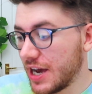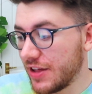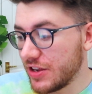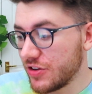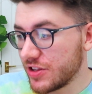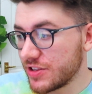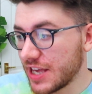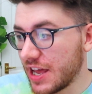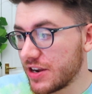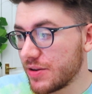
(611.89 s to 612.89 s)
and then you can
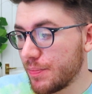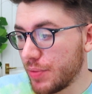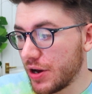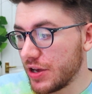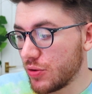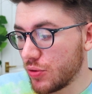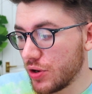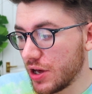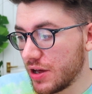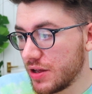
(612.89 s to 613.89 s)
send buy
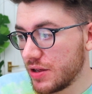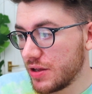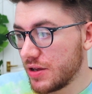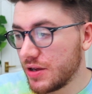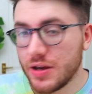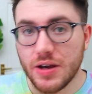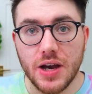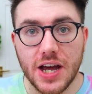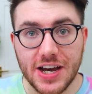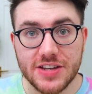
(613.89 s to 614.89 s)
order,
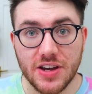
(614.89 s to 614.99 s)
and that's